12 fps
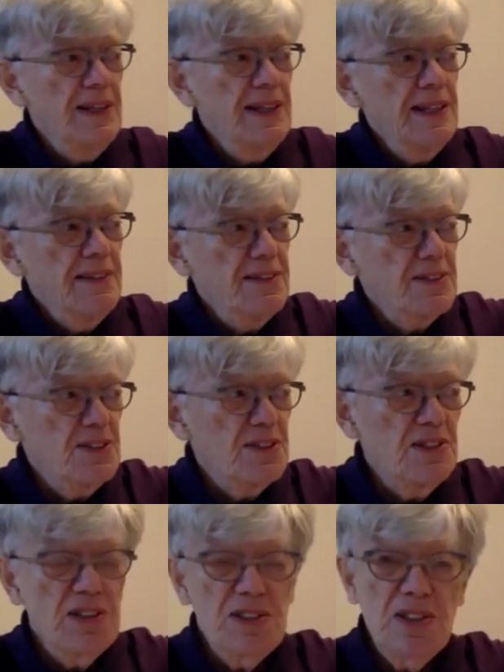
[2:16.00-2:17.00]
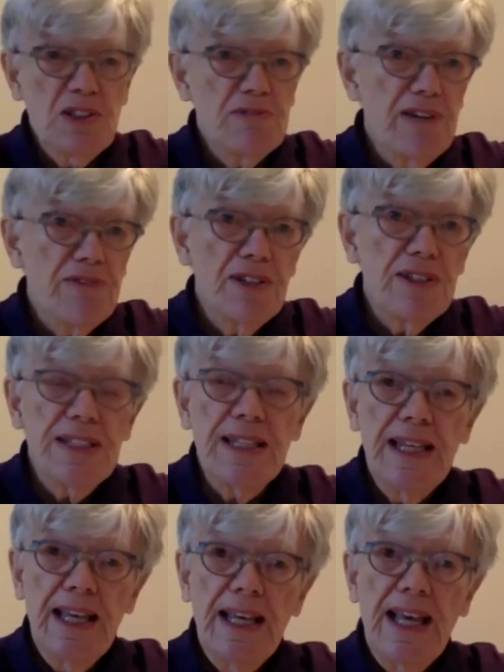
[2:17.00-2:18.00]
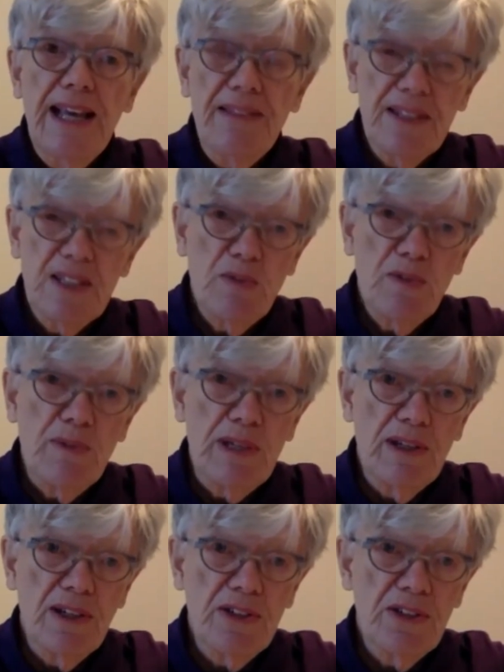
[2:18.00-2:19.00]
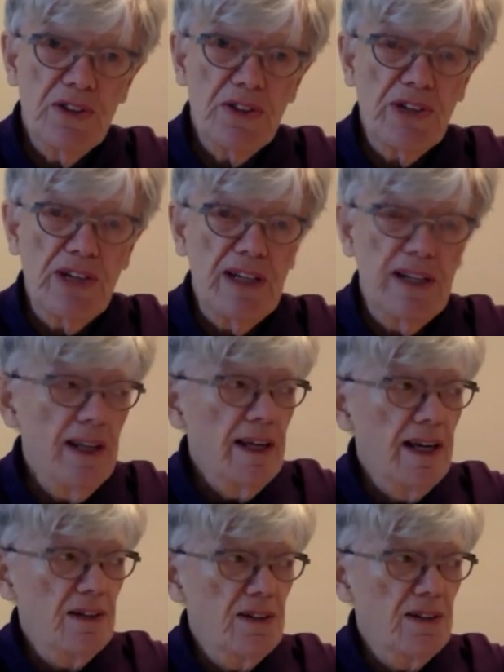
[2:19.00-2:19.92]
This is the reference, and this will be on your screen at all